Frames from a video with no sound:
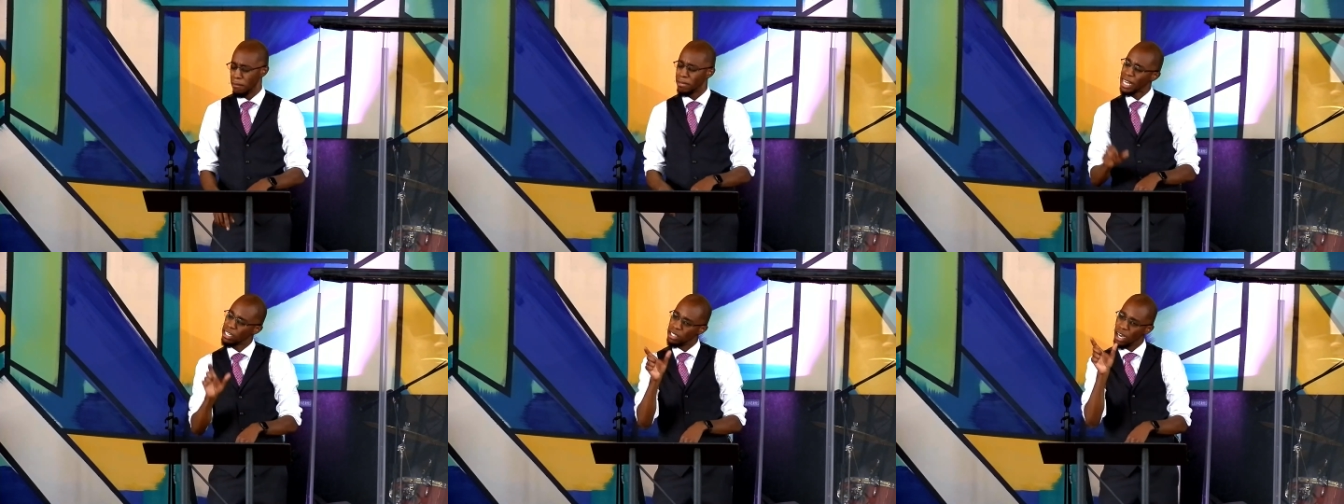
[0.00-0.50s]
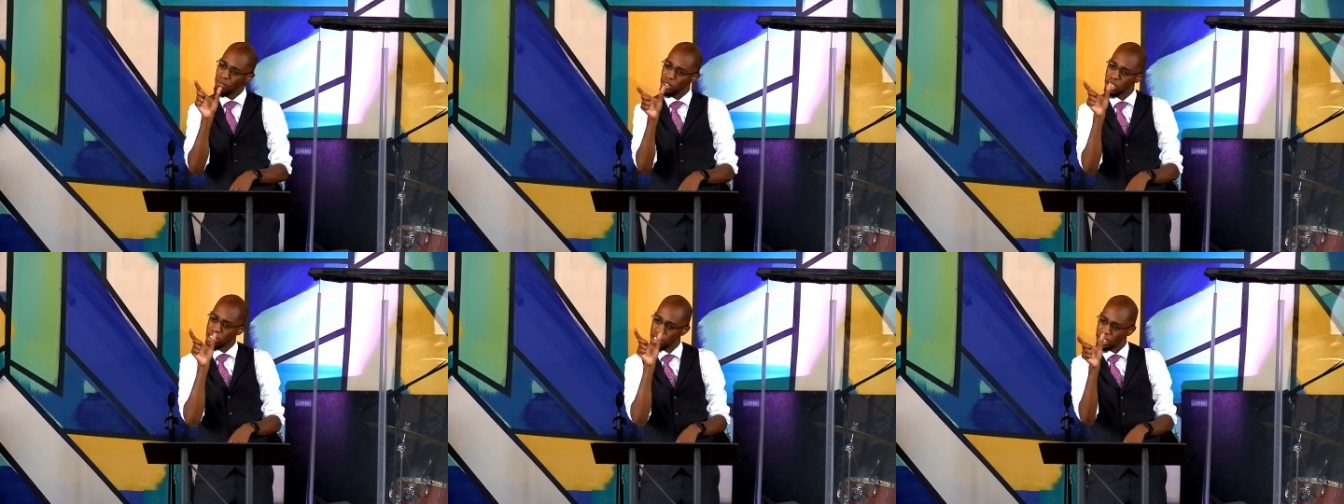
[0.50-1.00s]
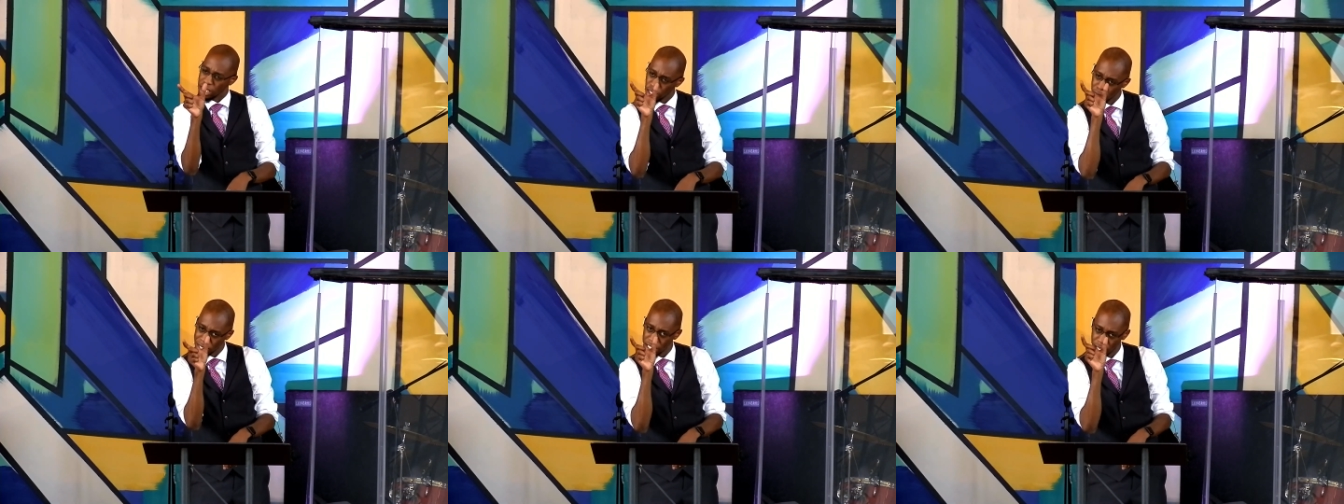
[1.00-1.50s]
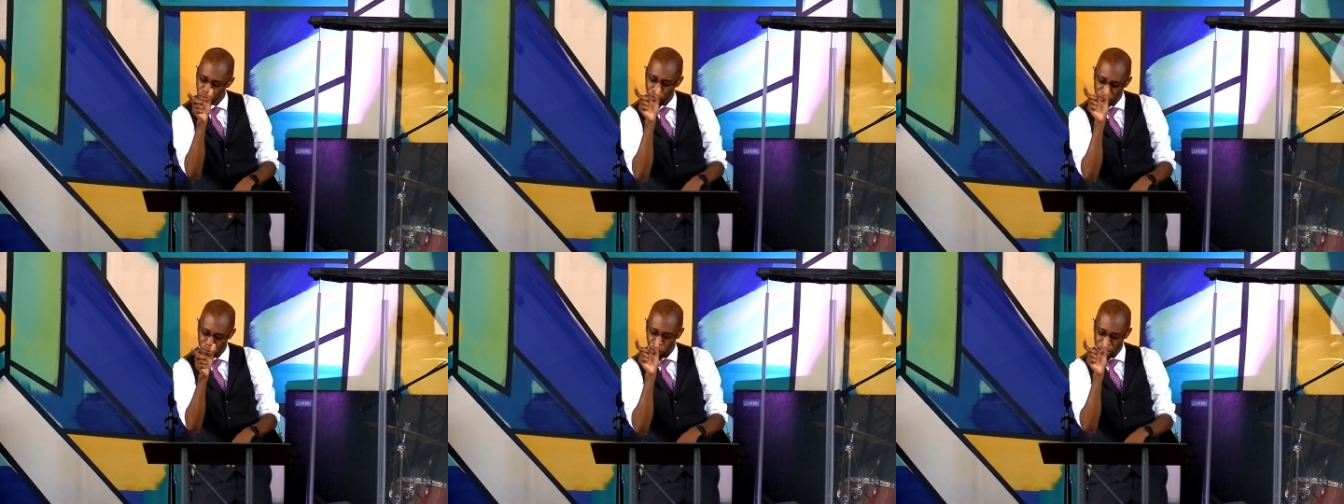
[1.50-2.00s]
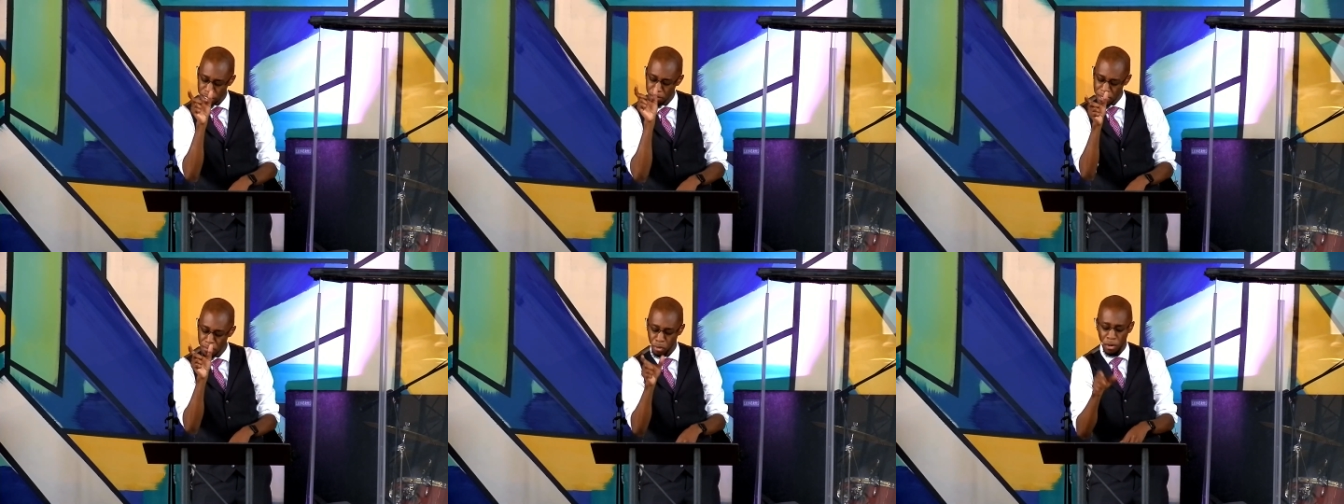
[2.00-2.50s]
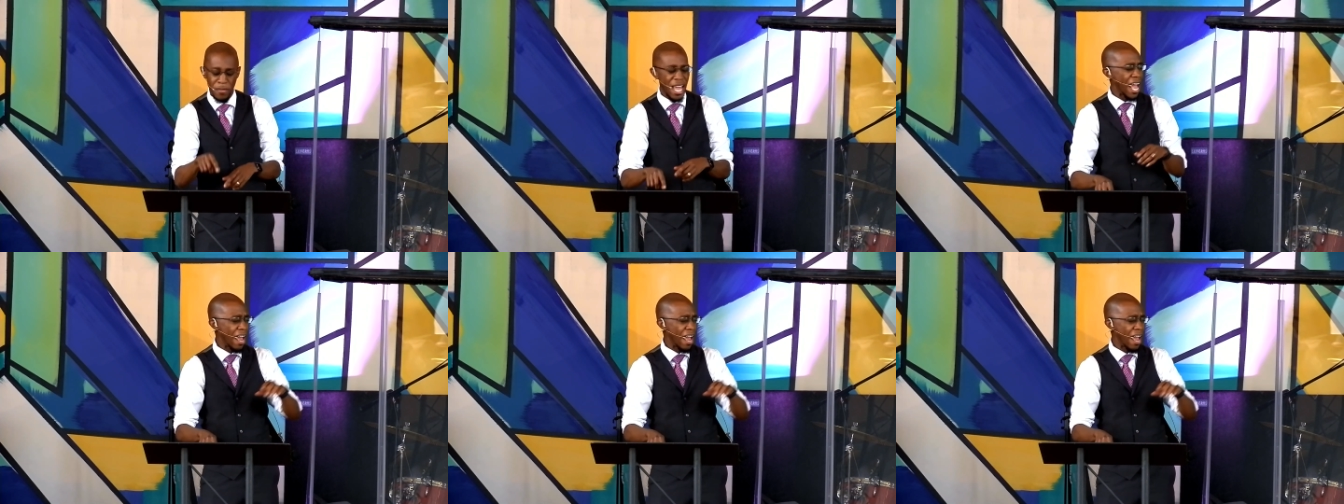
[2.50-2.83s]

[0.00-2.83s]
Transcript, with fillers: But that love looks a little bit different for his people.